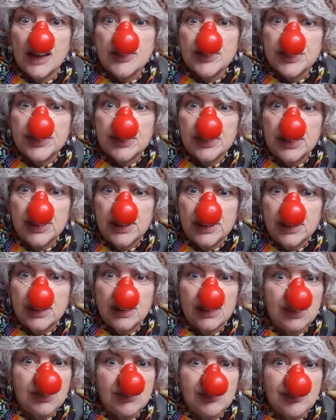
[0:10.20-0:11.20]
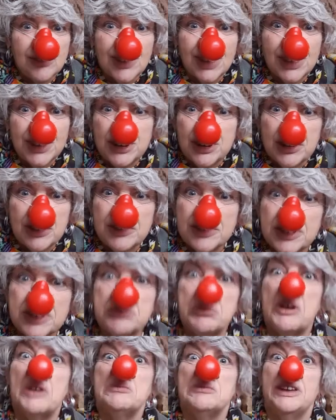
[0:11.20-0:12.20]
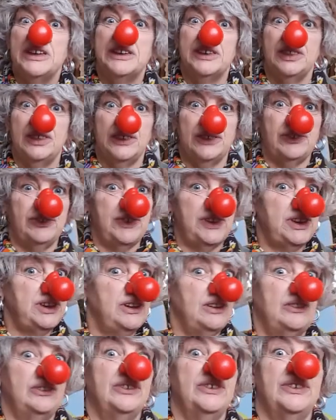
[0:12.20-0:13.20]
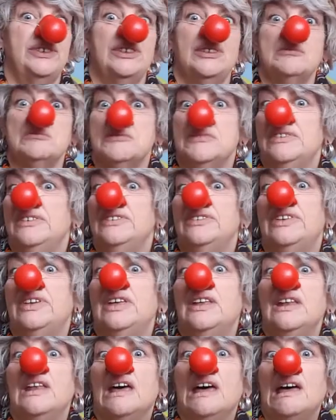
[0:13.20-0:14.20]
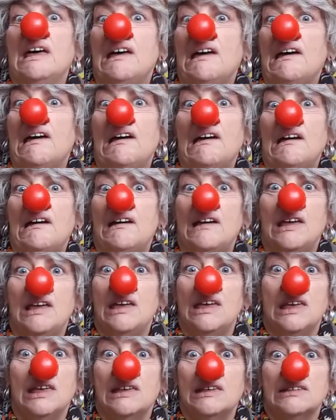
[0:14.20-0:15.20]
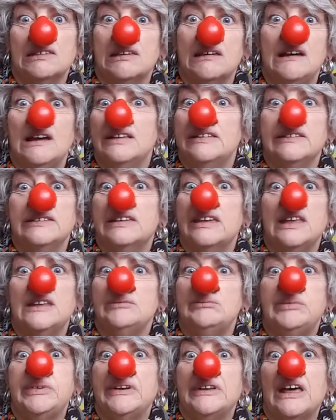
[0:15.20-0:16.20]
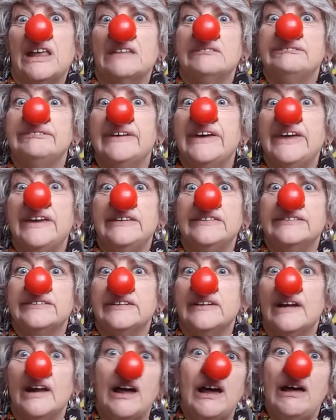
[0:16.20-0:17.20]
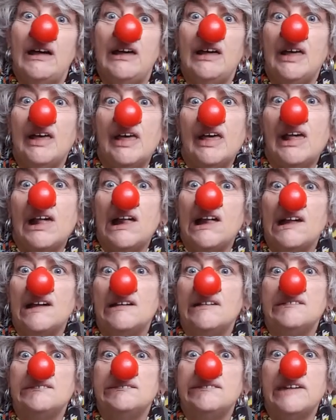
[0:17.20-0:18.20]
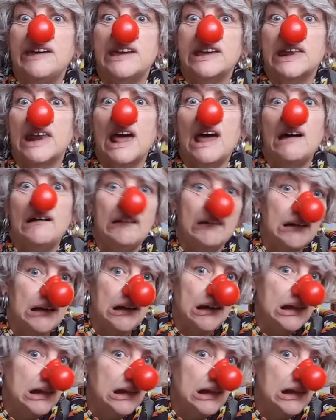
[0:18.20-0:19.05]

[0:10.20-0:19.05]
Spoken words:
was really nervous about making this video for some reason. So I just had to put on a face, you know, fake it out.